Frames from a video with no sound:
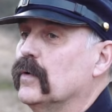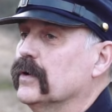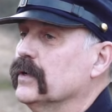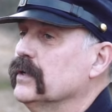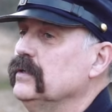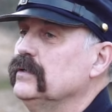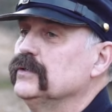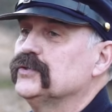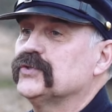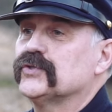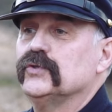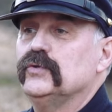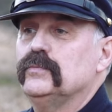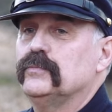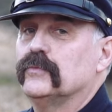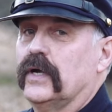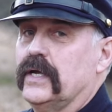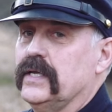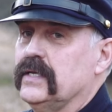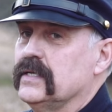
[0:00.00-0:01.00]
we're gonna
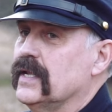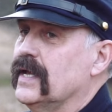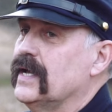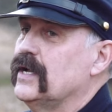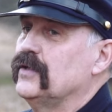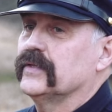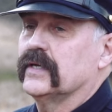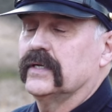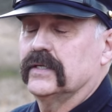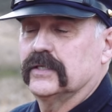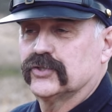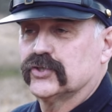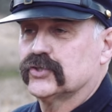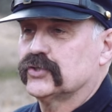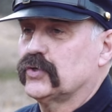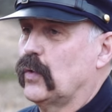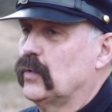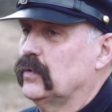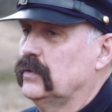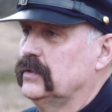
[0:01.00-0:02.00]
assume right now that it's
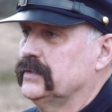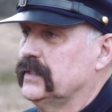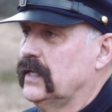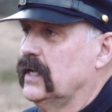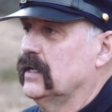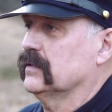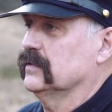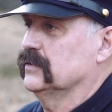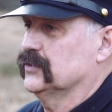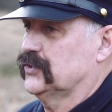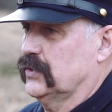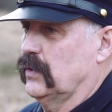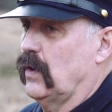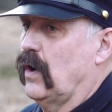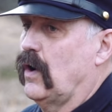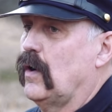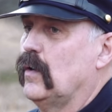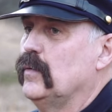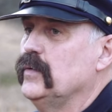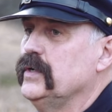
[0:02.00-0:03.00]
total darkness. So
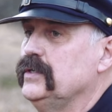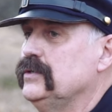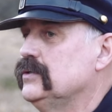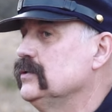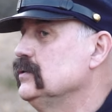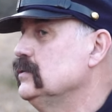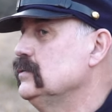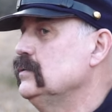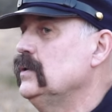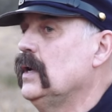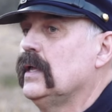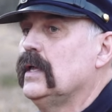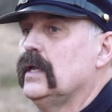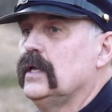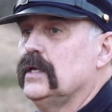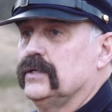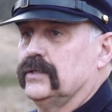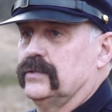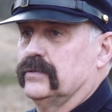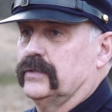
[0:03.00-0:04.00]
all we do
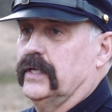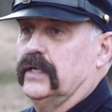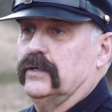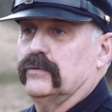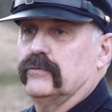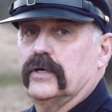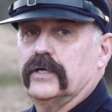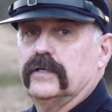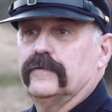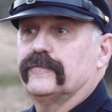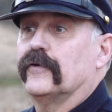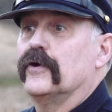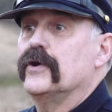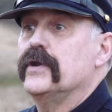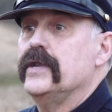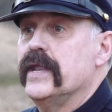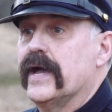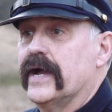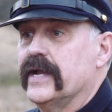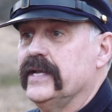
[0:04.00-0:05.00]
to get ready for
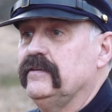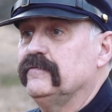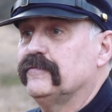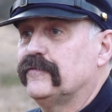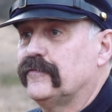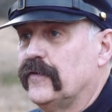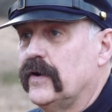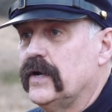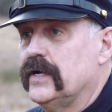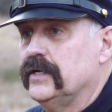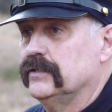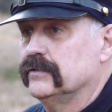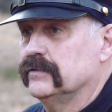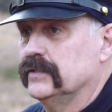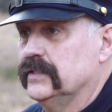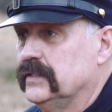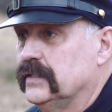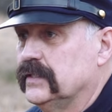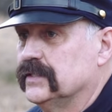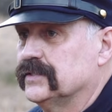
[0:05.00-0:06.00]
night
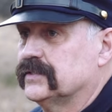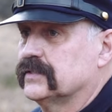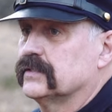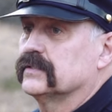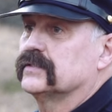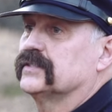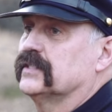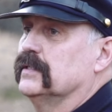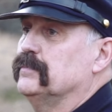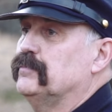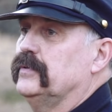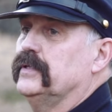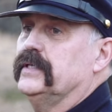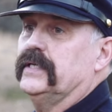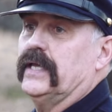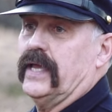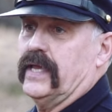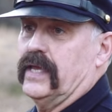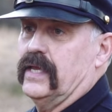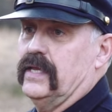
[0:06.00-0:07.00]
firing is
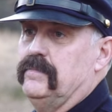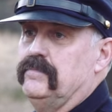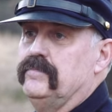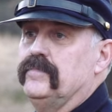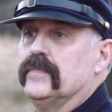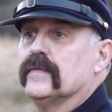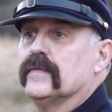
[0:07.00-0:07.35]
simply aim